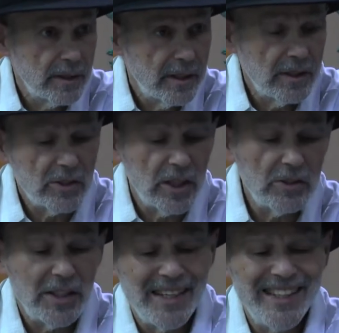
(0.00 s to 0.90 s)
and he
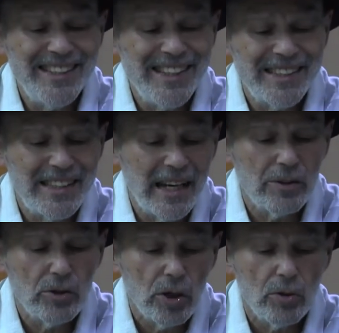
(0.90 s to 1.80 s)
says that in the
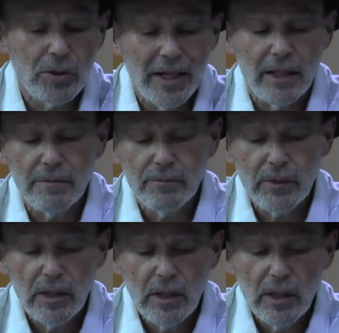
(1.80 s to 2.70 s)
entire Torah,
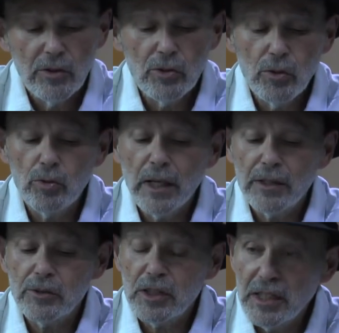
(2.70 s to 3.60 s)
the two
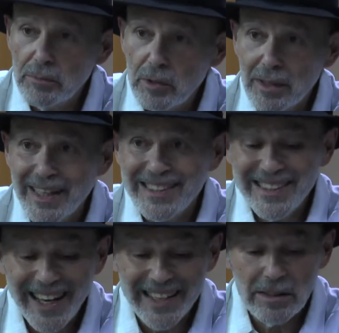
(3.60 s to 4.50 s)
letters Gimel and
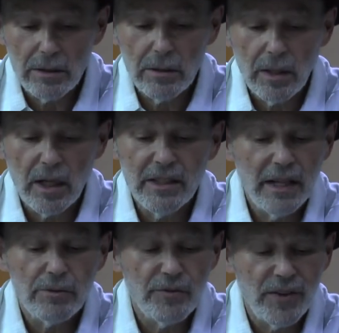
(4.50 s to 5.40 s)
Tet are
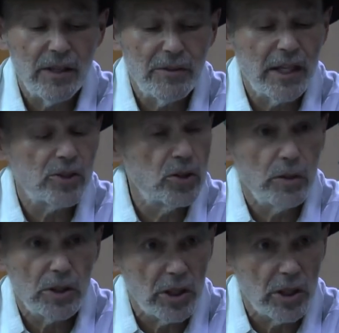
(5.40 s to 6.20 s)
never found next to each